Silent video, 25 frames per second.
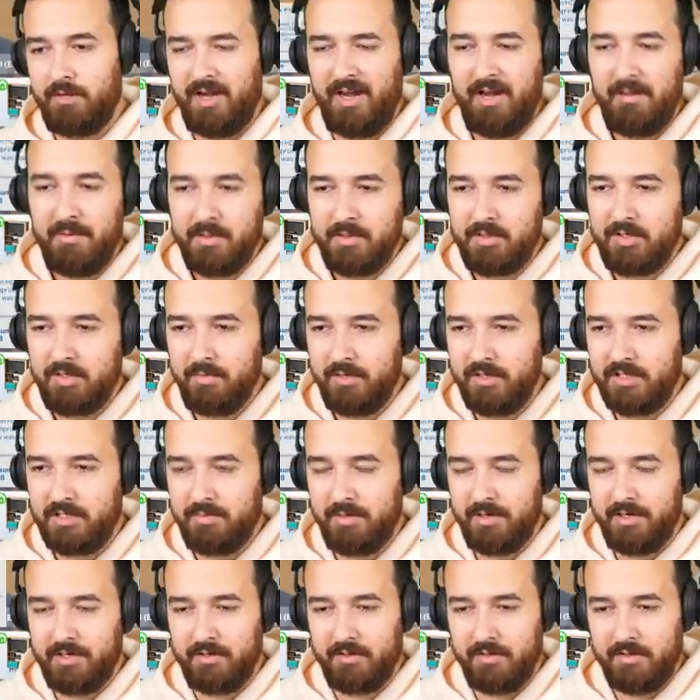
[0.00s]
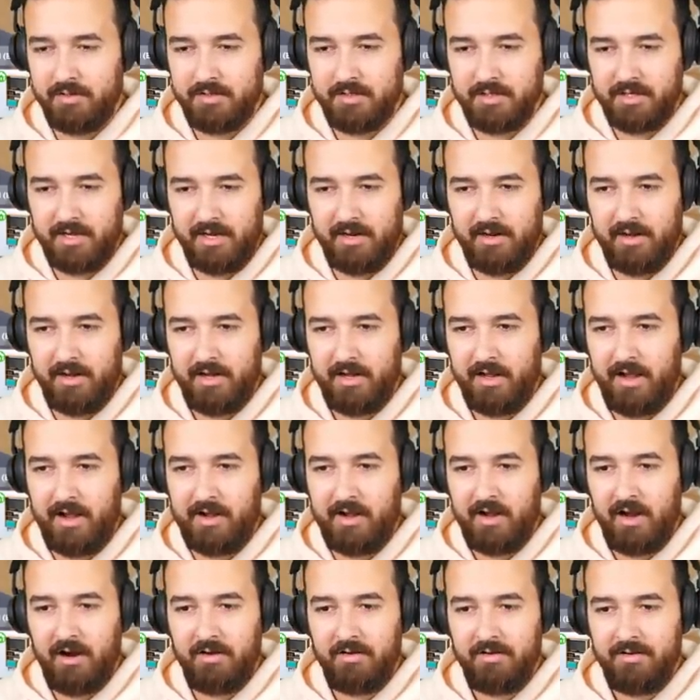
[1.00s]
Wait, how much am I spending on this? Okay, I, I
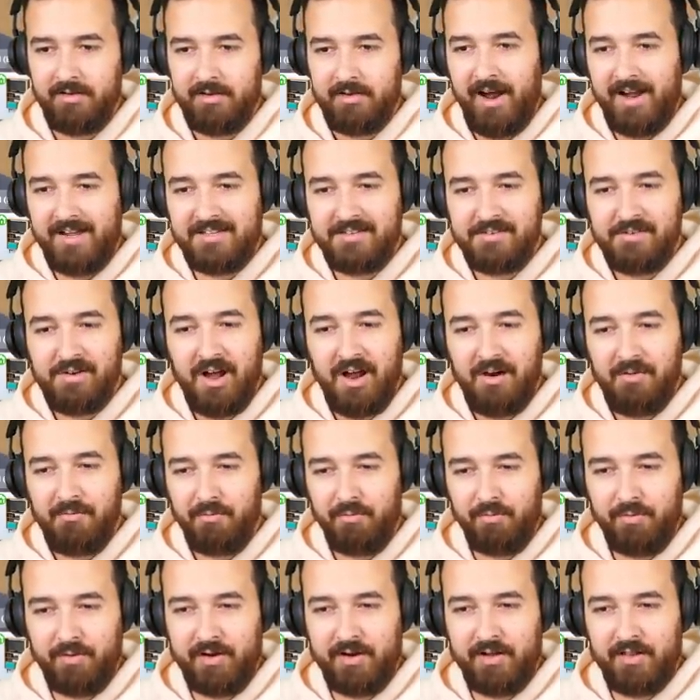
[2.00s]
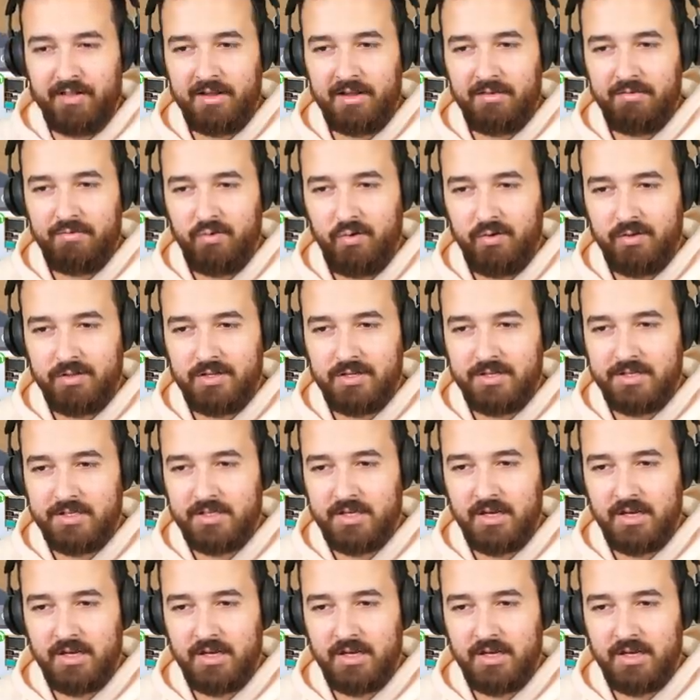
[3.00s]
can't, I still can't really afford this